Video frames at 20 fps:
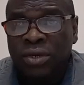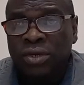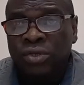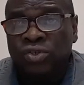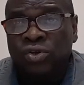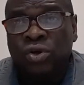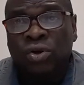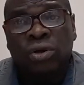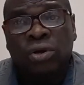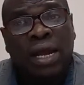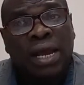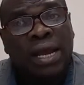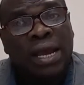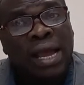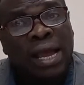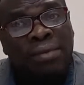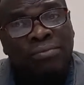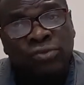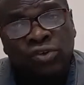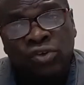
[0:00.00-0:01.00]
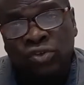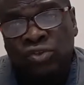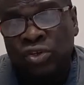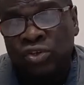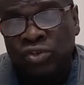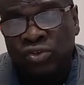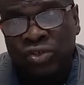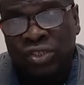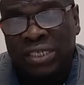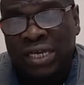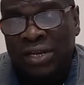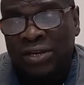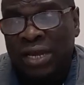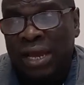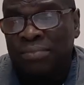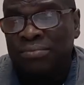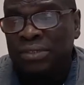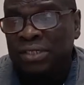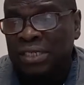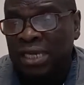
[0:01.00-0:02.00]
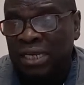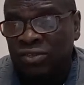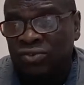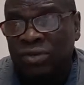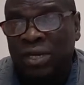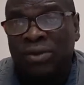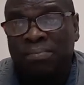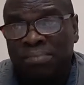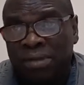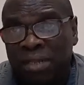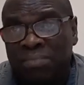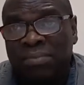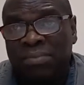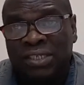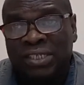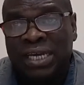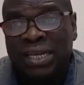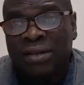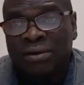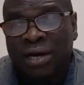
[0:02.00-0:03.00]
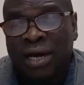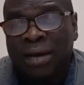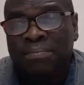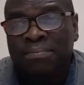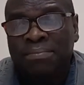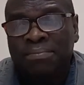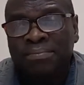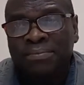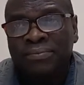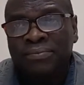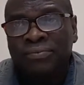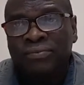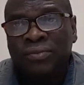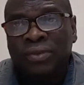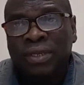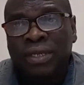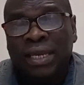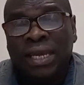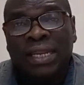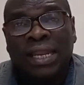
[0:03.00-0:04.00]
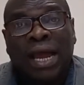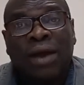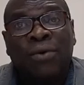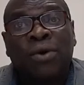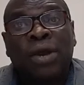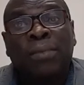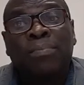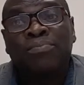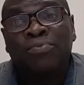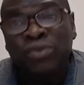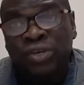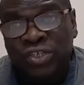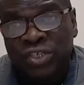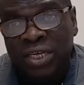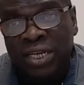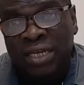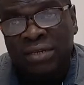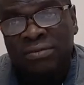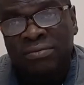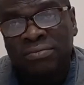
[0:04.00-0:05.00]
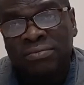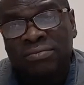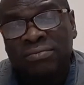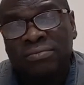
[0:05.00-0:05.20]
So I'm new to YouTube channel. I'm just trying to build my channel up, and I will appreciate it